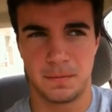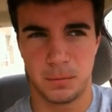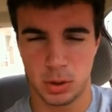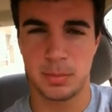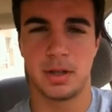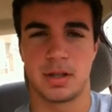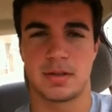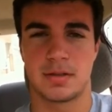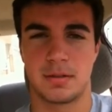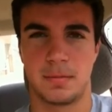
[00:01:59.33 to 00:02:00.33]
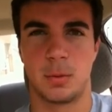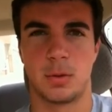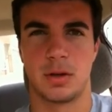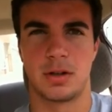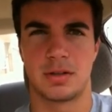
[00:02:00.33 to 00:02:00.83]
$40
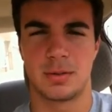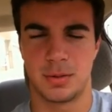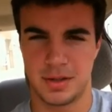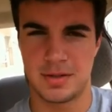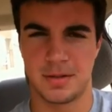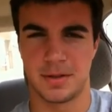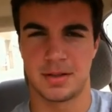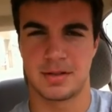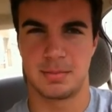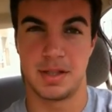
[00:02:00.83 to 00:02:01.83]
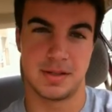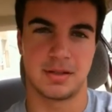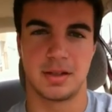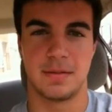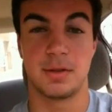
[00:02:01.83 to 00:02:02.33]
for 20 servings,
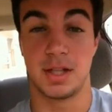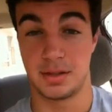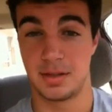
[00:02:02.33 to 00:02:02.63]
basically, if you take